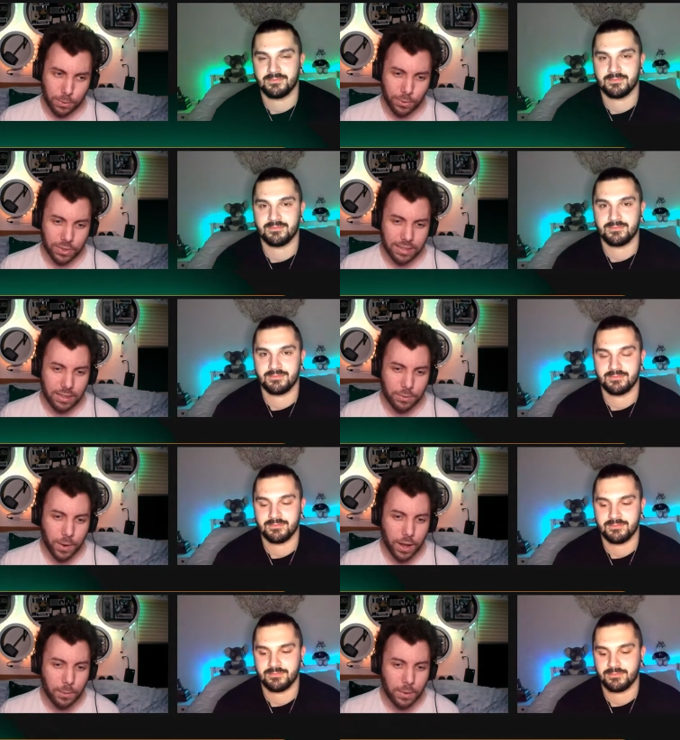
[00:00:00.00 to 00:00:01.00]
Speaker 1: this is
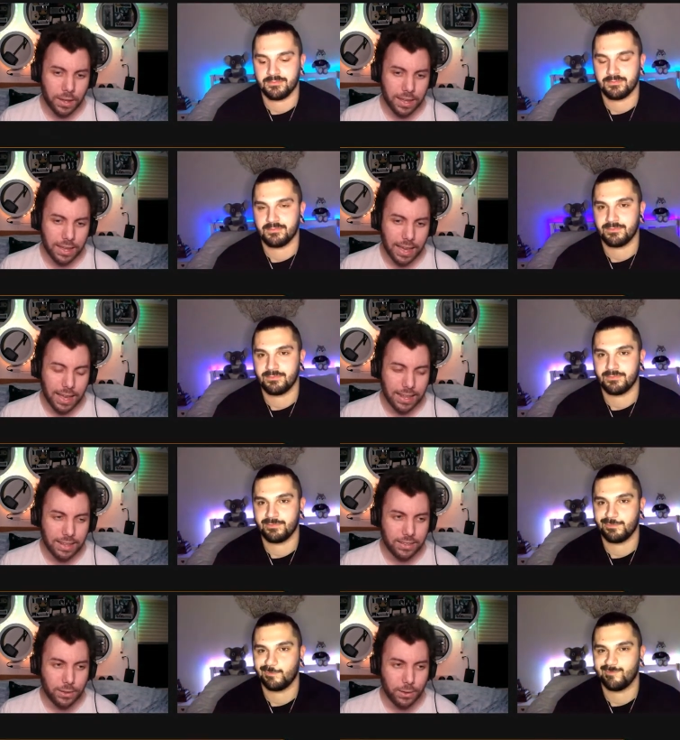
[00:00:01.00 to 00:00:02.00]
where we get
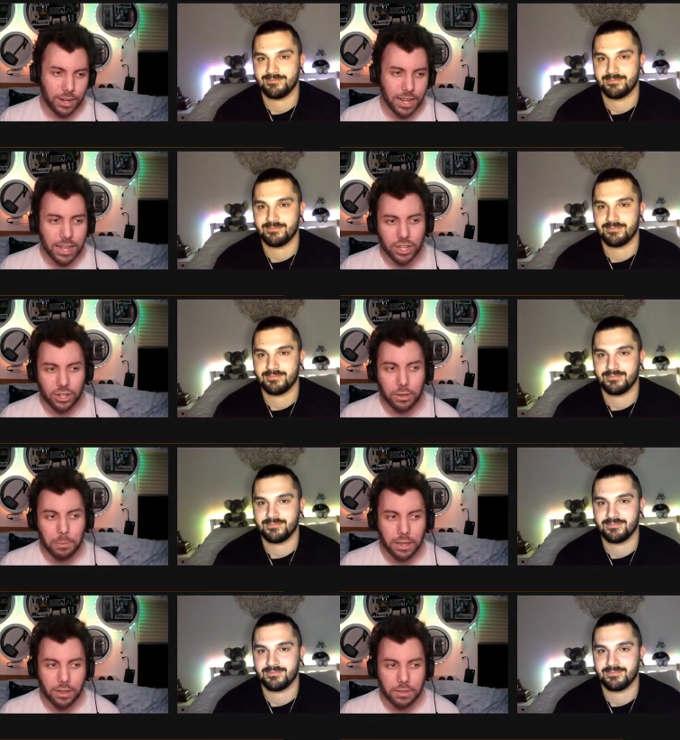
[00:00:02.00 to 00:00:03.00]
into an issue
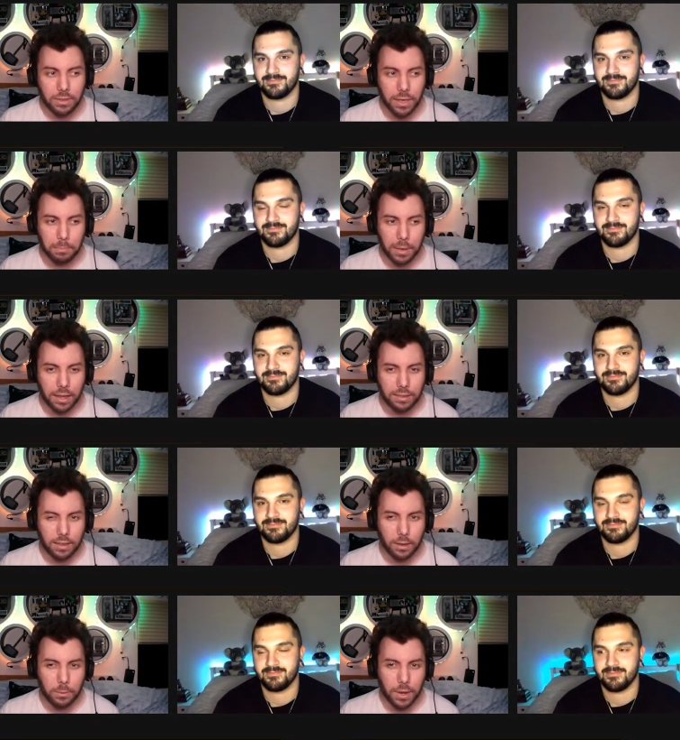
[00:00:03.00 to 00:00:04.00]
because of him passing
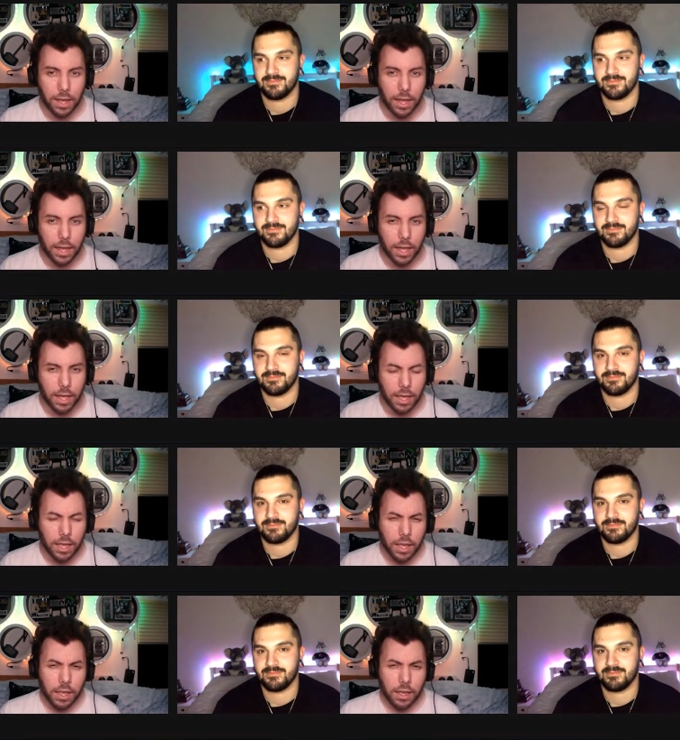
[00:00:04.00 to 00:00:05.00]
away.
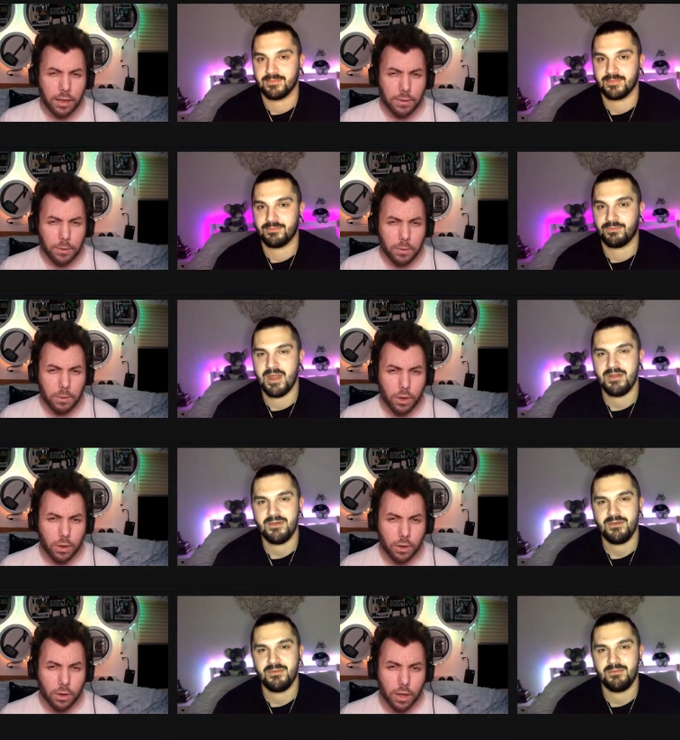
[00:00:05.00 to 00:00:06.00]
Speaker 2: When,
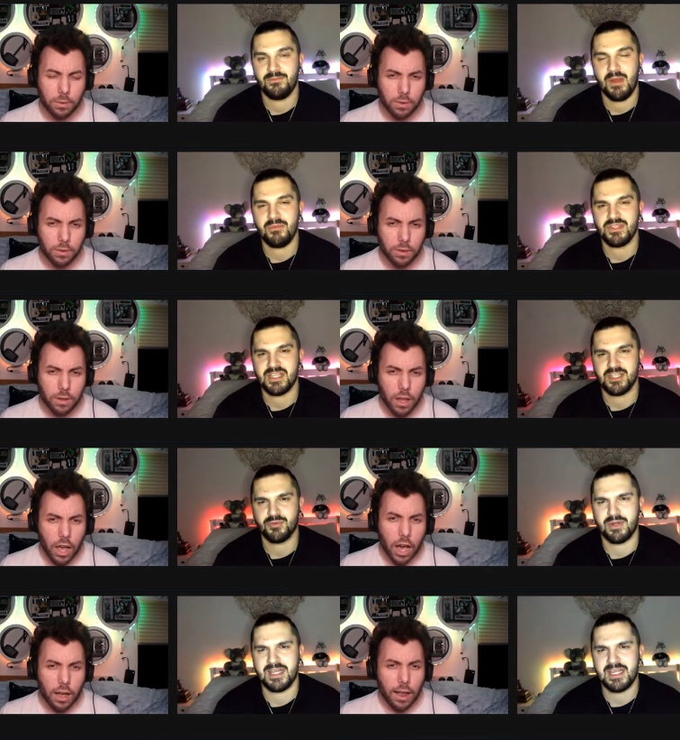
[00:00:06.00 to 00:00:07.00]
when was it?
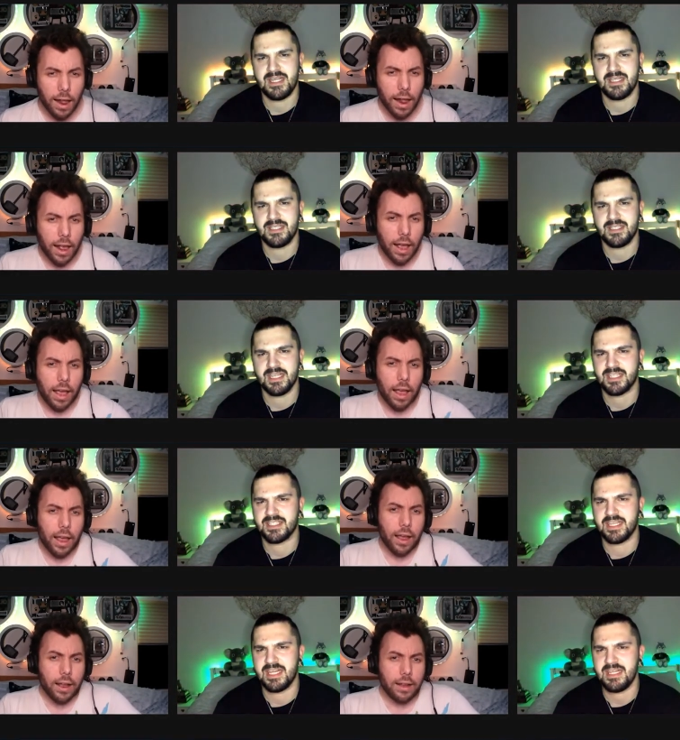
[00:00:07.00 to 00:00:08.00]

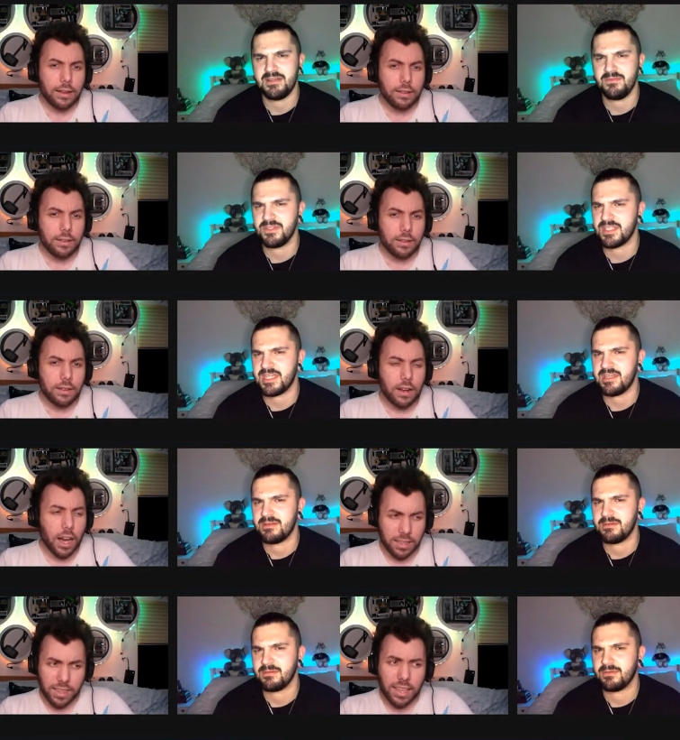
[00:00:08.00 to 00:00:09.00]
2016? was I
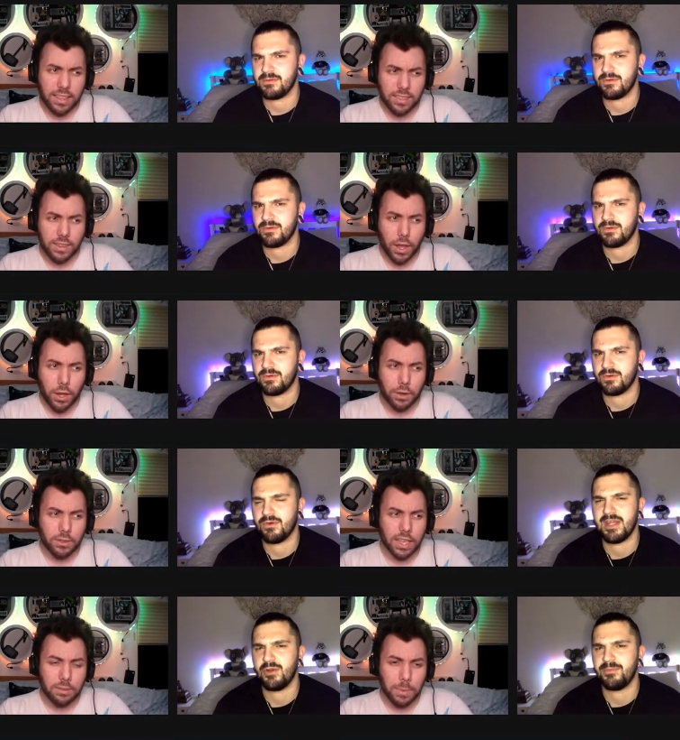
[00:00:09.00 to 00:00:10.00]
Speaker 1: think so.
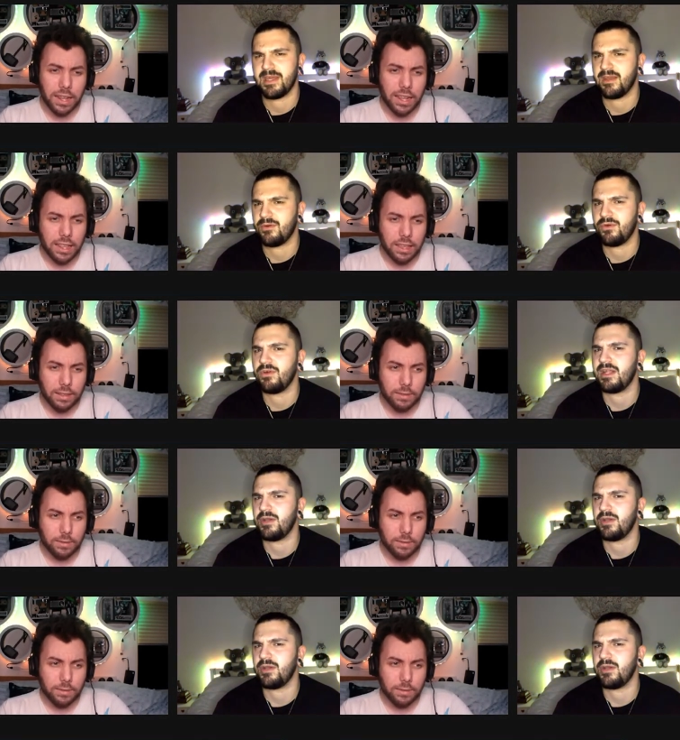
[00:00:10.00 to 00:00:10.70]
It's been at bit, least
Speaker 2: or a